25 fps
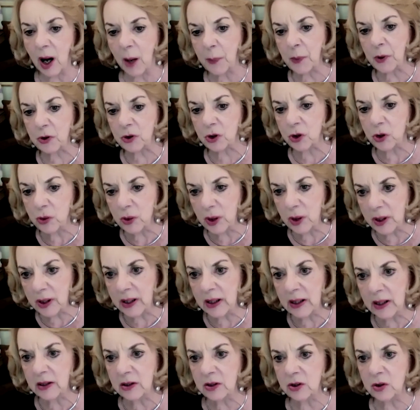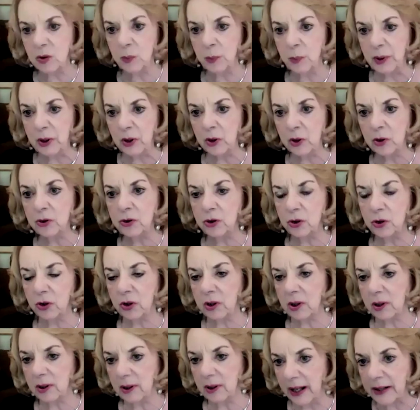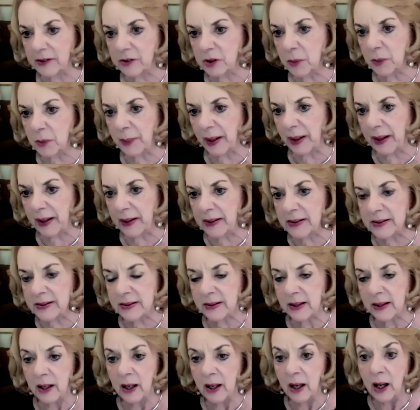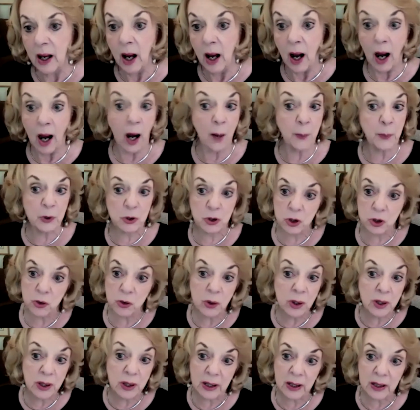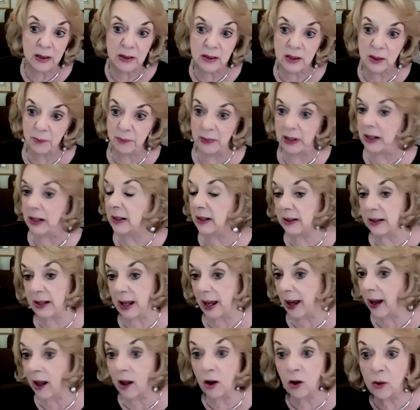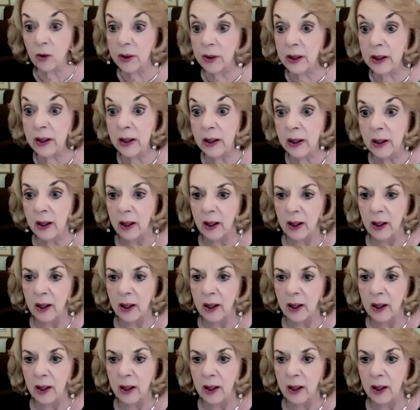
opportunity to build your collector base, opportunity to meet a gallery,